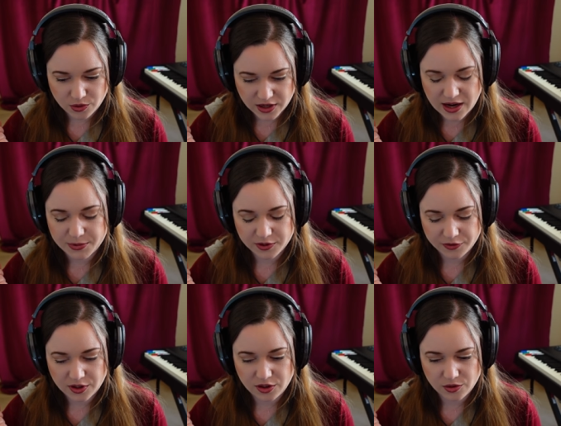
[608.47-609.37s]
a couple
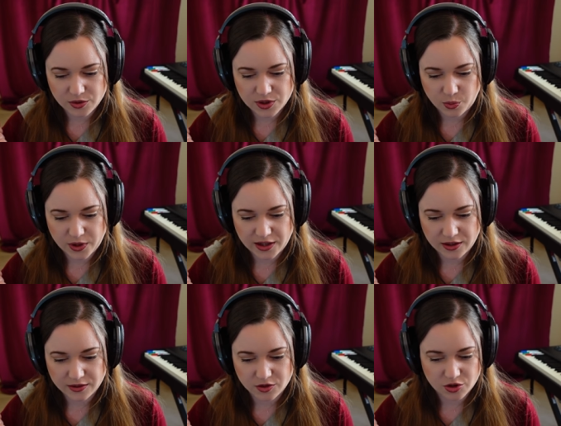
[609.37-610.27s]
of cues
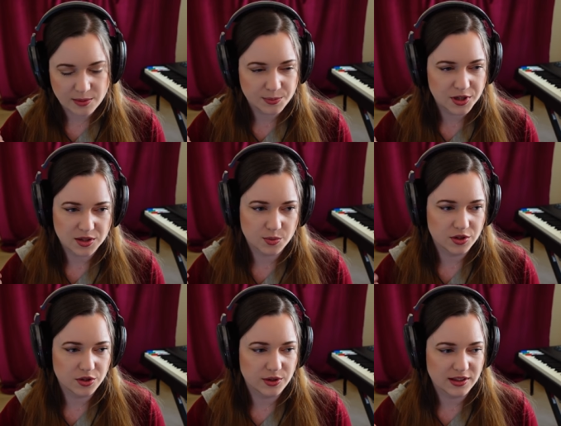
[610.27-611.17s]
where the trumpets were
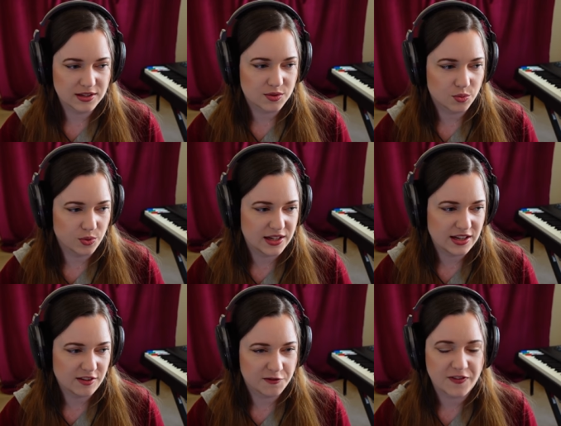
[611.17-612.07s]
doing this
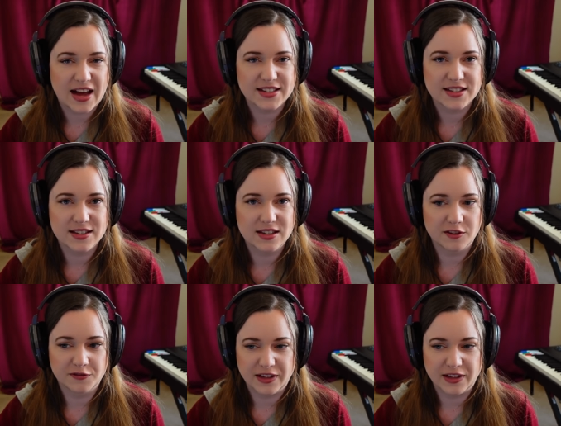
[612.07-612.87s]
really fast stuff,